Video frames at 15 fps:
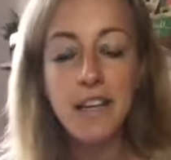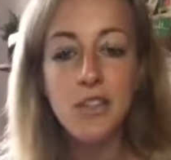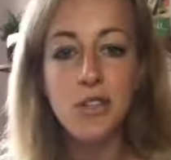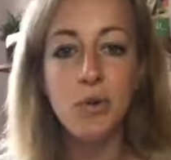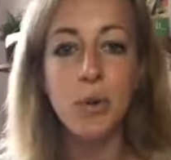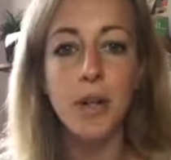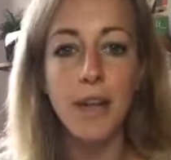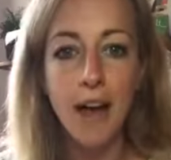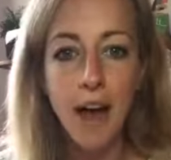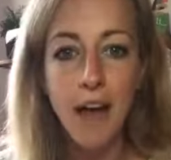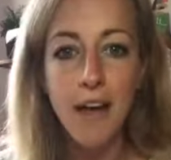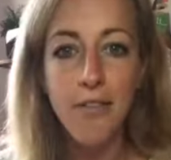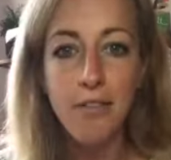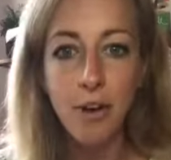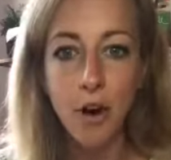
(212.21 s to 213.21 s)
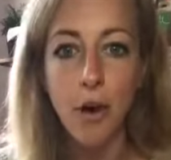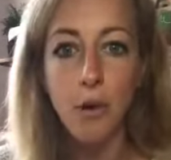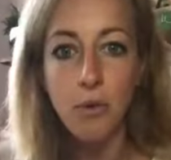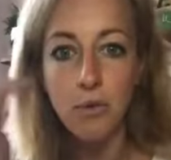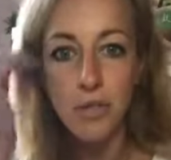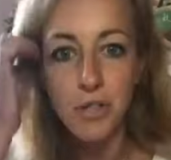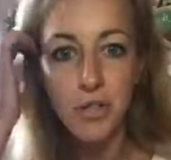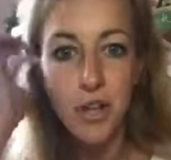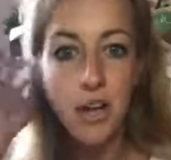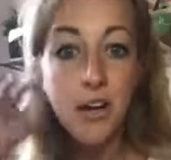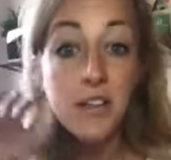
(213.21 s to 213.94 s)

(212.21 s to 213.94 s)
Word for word: to a live coach.